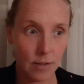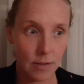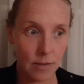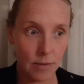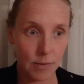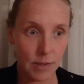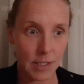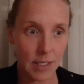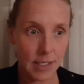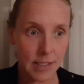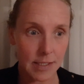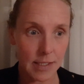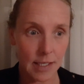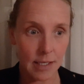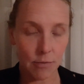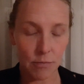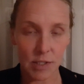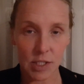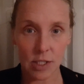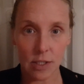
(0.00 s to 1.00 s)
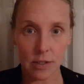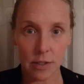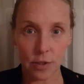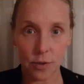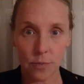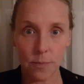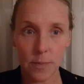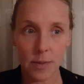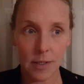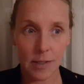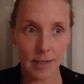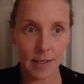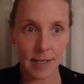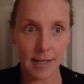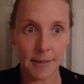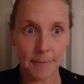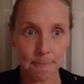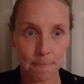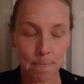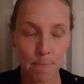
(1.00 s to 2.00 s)
what did I say? It was Tulum?
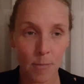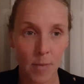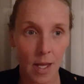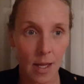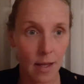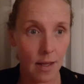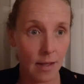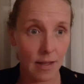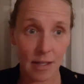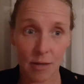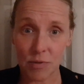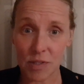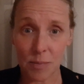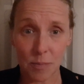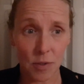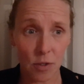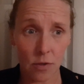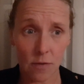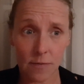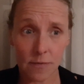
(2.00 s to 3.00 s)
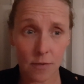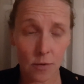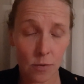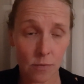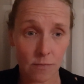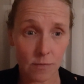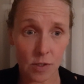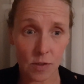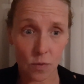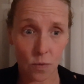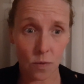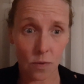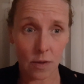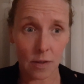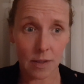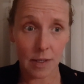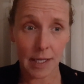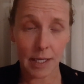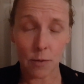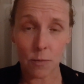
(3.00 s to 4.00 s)
Yeah. That was a beautiful
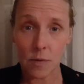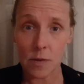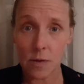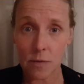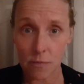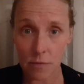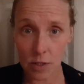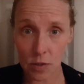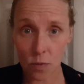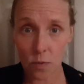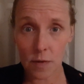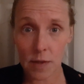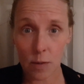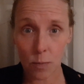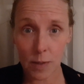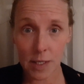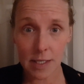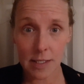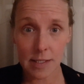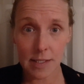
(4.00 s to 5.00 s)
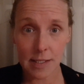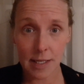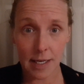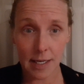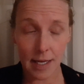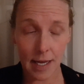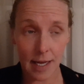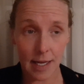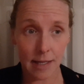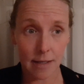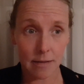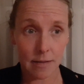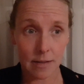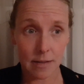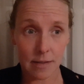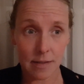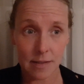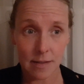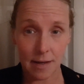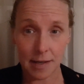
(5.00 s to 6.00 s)
resort. Like the resort that we stayed at,
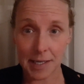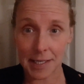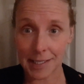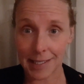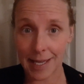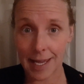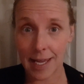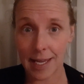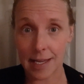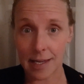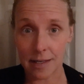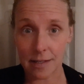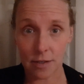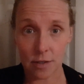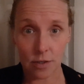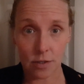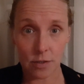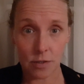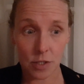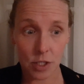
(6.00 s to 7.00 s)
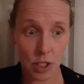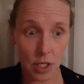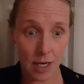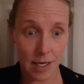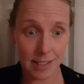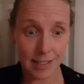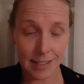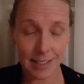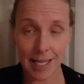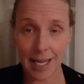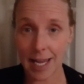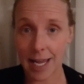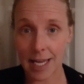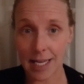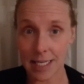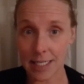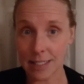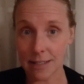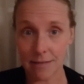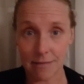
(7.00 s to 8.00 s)
Si'an Kaan or Si'an
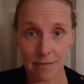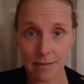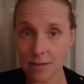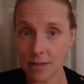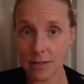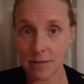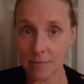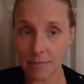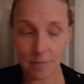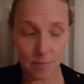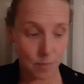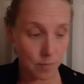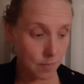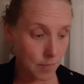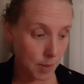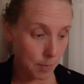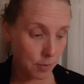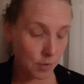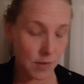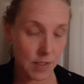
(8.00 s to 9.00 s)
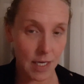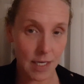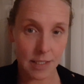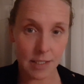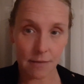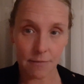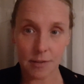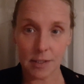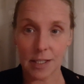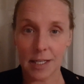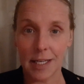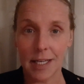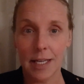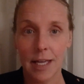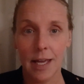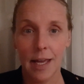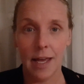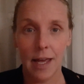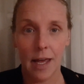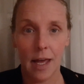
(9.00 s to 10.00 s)
Kaan, people say it differently,
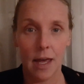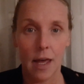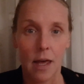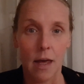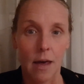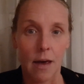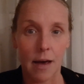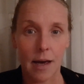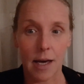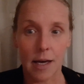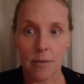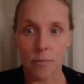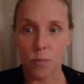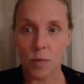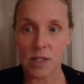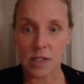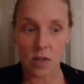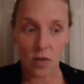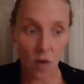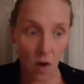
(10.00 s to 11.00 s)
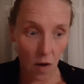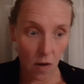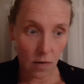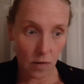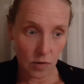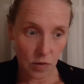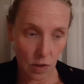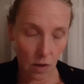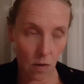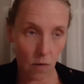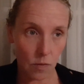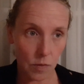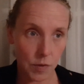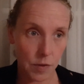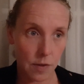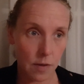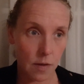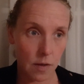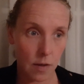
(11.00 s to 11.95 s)
was an all adult